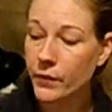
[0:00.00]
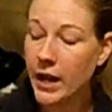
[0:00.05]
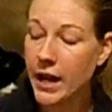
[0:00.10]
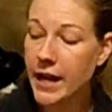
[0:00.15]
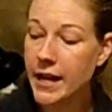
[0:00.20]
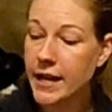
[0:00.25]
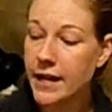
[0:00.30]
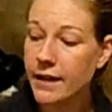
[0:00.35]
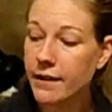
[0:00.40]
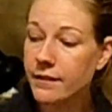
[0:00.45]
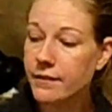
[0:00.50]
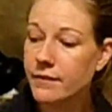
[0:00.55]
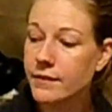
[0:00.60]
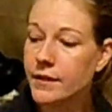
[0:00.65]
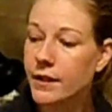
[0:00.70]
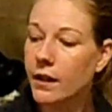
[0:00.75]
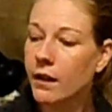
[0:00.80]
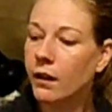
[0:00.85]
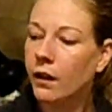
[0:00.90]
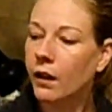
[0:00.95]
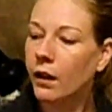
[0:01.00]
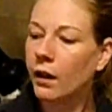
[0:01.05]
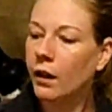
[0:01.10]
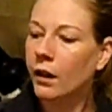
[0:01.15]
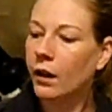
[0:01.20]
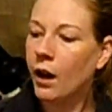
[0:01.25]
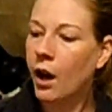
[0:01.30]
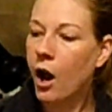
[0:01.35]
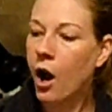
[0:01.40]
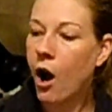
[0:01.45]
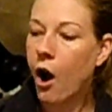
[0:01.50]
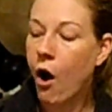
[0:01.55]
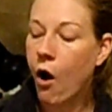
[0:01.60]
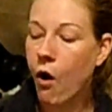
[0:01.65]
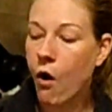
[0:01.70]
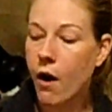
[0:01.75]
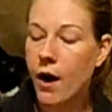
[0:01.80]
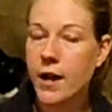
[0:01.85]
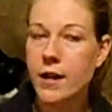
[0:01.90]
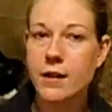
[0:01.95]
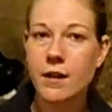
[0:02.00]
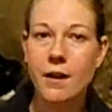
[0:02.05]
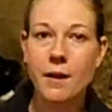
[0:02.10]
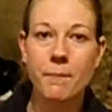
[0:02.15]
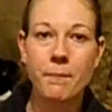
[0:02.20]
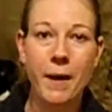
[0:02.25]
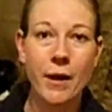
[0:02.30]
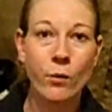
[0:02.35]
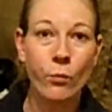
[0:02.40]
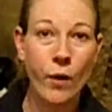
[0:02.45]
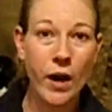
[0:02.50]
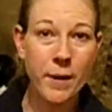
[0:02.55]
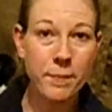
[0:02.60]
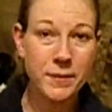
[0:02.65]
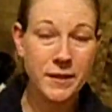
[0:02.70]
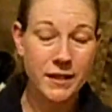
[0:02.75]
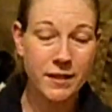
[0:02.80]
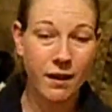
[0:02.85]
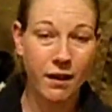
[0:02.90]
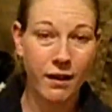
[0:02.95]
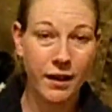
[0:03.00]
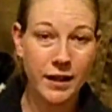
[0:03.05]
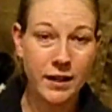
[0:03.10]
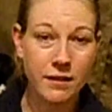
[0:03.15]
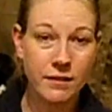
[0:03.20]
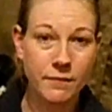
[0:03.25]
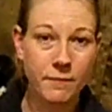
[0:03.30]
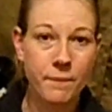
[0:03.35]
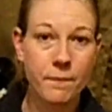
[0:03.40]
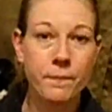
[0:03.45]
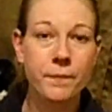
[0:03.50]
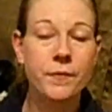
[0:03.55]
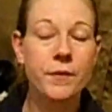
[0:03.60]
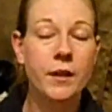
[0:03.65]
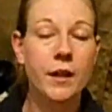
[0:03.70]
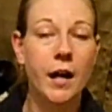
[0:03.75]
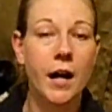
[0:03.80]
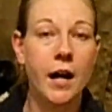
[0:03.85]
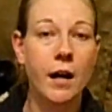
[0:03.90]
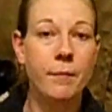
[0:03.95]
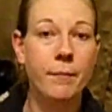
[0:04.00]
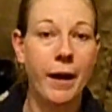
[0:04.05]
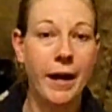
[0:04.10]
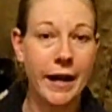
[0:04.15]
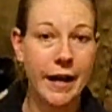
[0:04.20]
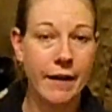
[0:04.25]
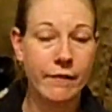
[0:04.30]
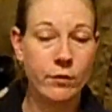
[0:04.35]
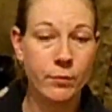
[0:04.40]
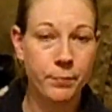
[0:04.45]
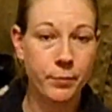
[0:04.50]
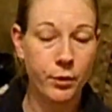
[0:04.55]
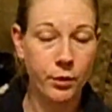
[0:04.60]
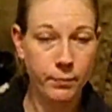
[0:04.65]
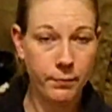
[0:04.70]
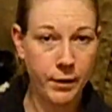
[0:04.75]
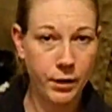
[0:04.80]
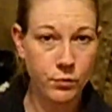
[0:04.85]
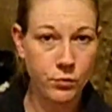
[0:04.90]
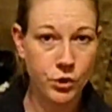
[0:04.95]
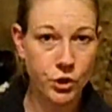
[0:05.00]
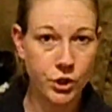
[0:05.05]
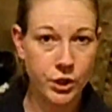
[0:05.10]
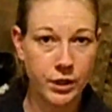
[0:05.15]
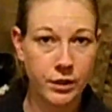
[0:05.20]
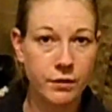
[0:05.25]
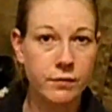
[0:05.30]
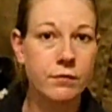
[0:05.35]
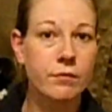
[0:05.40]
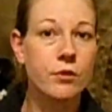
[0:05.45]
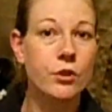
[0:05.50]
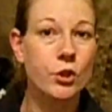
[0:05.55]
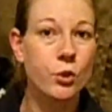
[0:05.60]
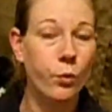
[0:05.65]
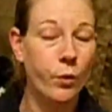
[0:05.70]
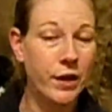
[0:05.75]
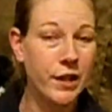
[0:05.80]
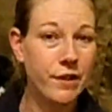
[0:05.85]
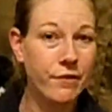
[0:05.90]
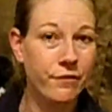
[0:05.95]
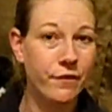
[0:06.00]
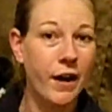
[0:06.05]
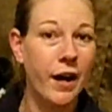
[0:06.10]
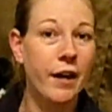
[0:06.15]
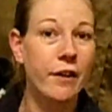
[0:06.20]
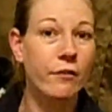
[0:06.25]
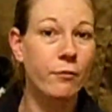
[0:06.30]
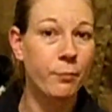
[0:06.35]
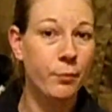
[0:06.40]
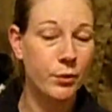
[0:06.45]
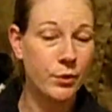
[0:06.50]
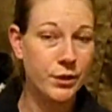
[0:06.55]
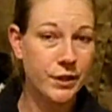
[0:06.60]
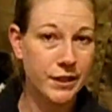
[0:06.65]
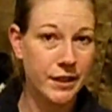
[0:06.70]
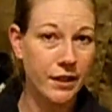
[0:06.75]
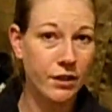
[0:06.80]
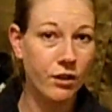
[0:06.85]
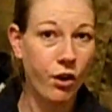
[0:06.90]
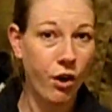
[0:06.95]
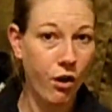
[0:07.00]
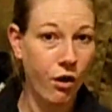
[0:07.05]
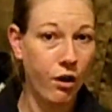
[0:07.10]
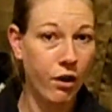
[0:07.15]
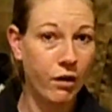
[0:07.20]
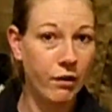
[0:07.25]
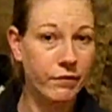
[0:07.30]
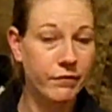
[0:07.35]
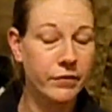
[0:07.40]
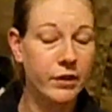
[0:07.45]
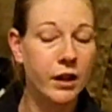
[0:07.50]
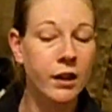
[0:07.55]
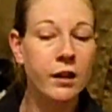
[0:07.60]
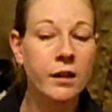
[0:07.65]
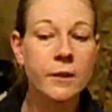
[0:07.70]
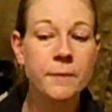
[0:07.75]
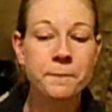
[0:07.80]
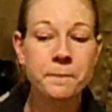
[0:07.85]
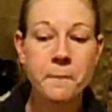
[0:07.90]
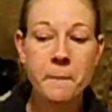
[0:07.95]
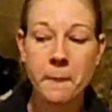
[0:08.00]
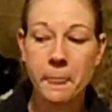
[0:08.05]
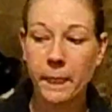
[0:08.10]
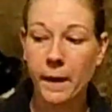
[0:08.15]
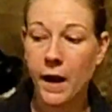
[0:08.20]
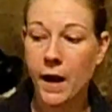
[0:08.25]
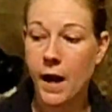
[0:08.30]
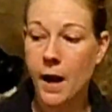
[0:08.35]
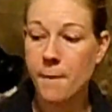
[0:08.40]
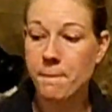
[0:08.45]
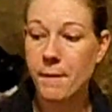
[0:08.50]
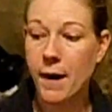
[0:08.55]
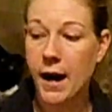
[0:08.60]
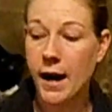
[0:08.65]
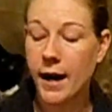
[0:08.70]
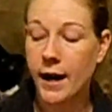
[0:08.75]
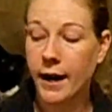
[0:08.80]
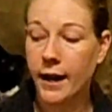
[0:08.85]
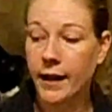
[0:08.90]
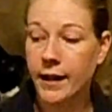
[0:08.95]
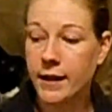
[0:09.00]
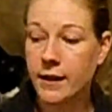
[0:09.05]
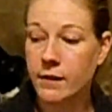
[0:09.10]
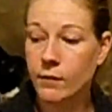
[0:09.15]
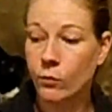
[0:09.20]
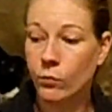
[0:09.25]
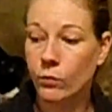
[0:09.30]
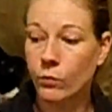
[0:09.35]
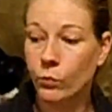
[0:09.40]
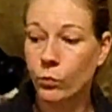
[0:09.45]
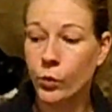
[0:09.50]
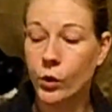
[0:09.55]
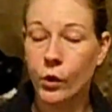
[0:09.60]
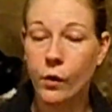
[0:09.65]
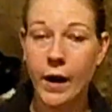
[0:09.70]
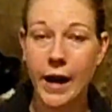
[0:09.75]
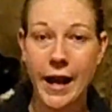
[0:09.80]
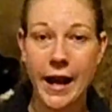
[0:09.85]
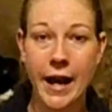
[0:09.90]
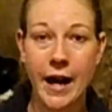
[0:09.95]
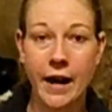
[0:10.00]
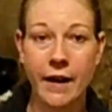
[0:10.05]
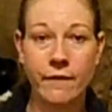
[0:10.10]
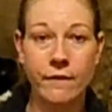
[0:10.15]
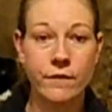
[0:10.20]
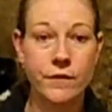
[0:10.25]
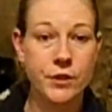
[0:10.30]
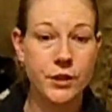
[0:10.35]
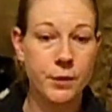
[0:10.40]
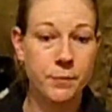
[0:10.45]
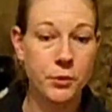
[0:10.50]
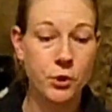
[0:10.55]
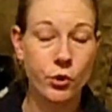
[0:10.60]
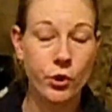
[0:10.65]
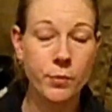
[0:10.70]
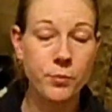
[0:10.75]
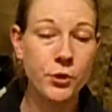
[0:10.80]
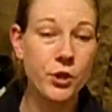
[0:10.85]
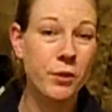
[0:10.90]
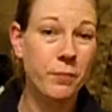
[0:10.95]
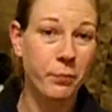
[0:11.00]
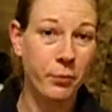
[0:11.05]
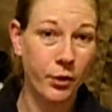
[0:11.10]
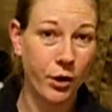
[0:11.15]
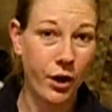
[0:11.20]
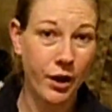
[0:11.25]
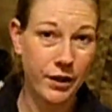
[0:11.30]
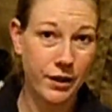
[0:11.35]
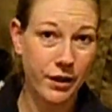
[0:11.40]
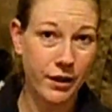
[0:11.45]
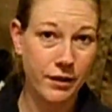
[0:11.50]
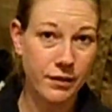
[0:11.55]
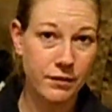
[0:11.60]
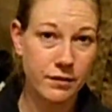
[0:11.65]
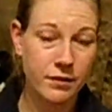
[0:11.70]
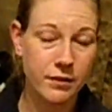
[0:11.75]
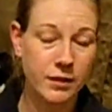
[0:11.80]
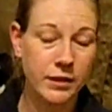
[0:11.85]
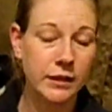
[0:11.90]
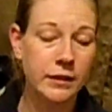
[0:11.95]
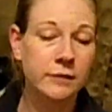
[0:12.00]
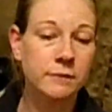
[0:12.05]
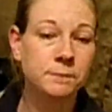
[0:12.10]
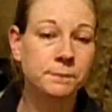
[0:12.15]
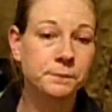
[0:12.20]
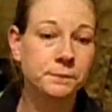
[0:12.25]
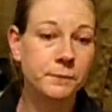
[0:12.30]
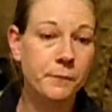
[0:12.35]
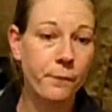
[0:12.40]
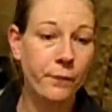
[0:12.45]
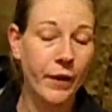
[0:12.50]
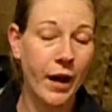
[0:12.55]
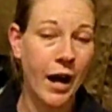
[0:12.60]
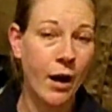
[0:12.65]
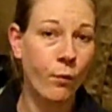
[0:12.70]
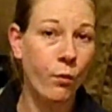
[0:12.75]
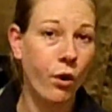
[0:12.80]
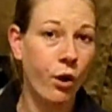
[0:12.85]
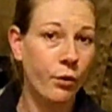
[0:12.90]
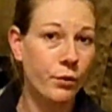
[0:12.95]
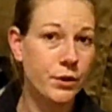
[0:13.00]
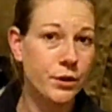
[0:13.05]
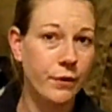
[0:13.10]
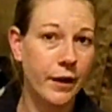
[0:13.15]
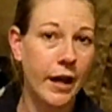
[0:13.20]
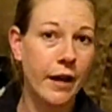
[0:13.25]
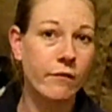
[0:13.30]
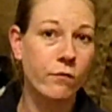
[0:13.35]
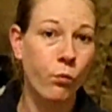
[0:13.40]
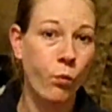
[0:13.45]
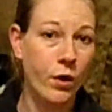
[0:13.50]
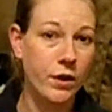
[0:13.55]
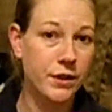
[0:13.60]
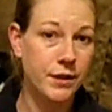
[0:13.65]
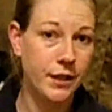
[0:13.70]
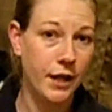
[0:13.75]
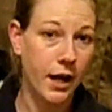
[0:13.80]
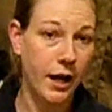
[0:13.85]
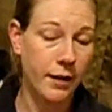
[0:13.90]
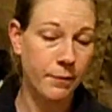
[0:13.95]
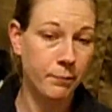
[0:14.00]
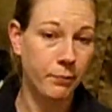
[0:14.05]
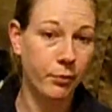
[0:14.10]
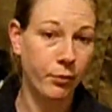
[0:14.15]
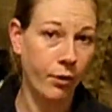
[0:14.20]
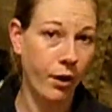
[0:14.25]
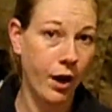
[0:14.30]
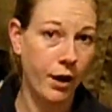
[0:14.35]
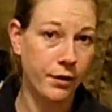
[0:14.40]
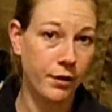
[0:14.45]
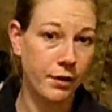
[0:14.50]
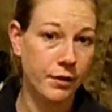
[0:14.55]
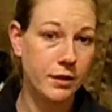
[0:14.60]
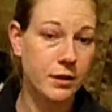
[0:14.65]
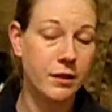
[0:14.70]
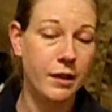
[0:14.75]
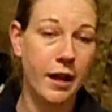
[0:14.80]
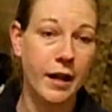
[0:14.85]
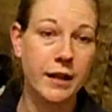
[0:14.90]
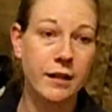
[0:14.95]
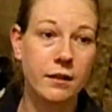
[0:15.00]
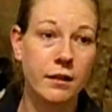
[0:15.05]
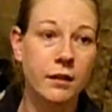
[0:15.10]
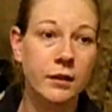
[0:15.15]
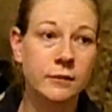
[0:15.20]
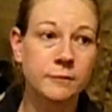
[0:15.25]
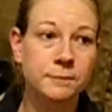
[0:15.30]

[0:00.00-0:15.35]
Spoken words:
and on my website I have a promotion, 25% off. I will have subscription products. I will also have one-time products like